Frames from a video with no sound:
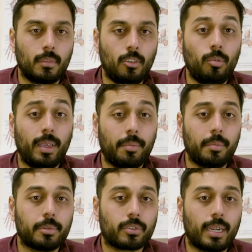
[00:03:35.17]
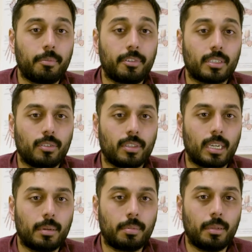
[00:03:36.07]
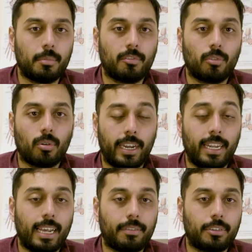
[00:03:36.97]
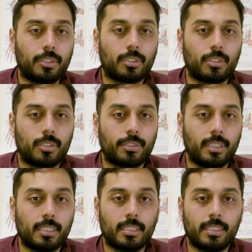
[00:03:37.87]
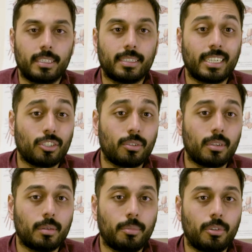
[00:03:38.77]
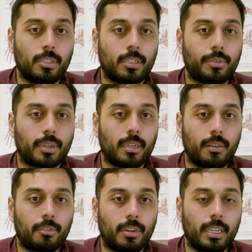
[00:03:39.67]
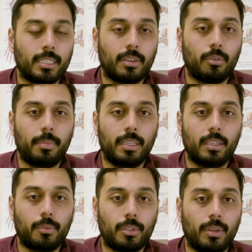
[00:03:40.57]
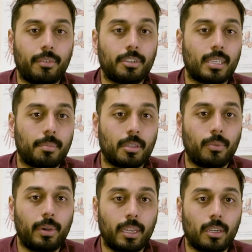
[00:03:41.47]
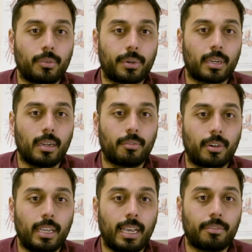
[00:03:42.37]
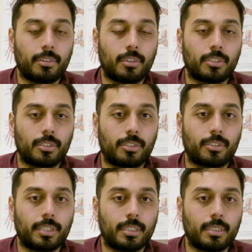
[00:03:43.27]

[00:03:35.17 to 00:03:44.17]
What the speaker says: You may have been prescribed physical therapy before and after your surgery. This is an essential component to your recovery, as they will be there with you every step of the way on your recovery after your surgery.